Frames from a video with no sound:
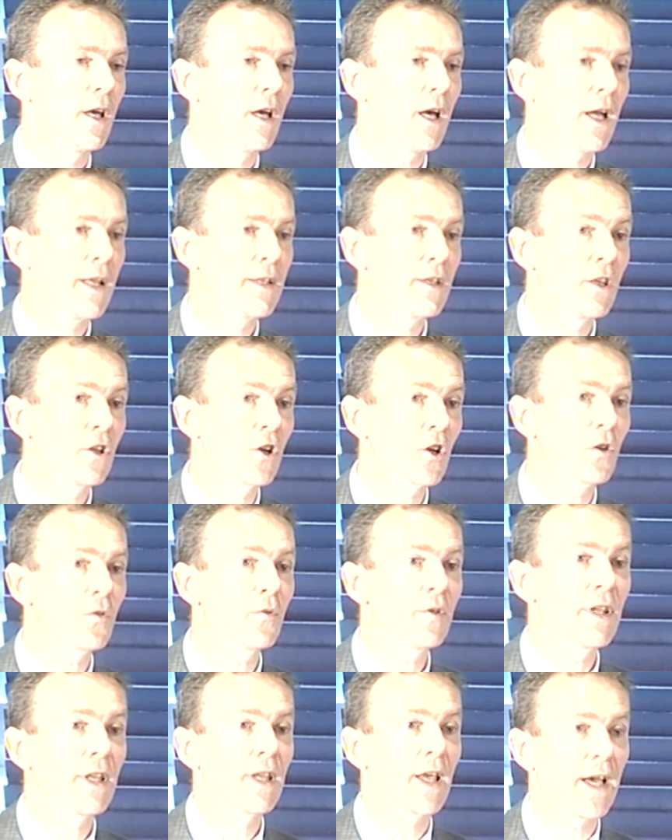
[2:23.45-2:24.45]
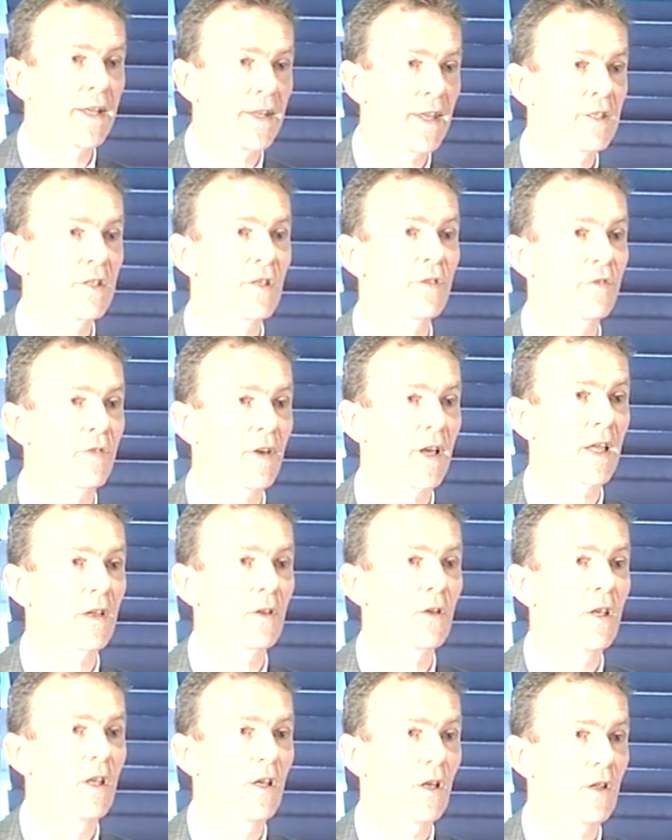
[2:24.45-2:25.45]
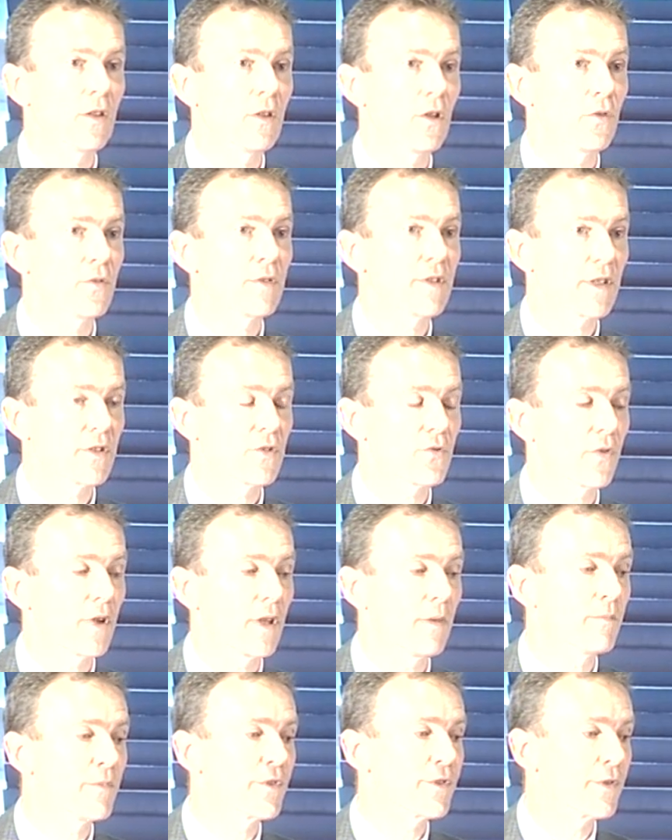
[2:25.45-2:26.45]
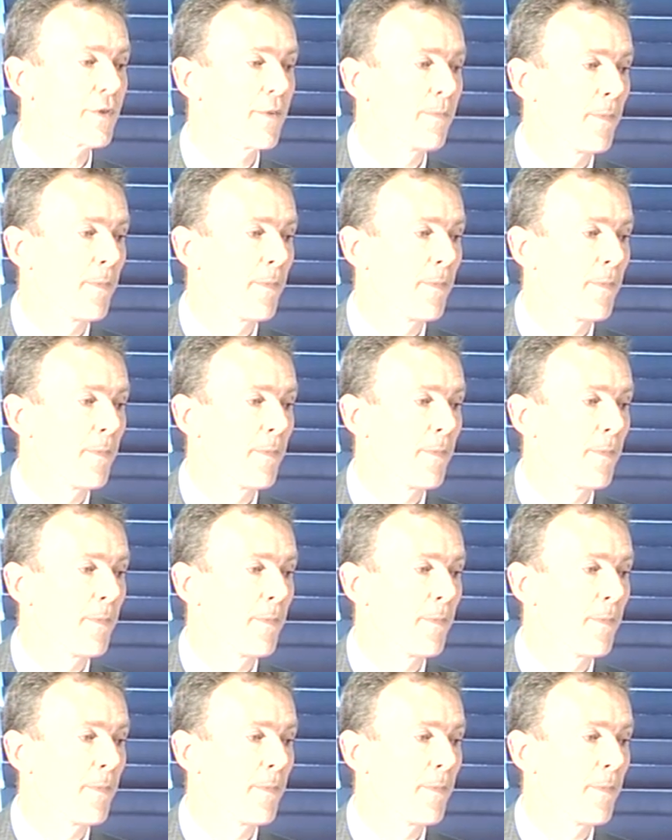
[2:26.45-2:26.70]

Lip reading: and including identifying those extremes.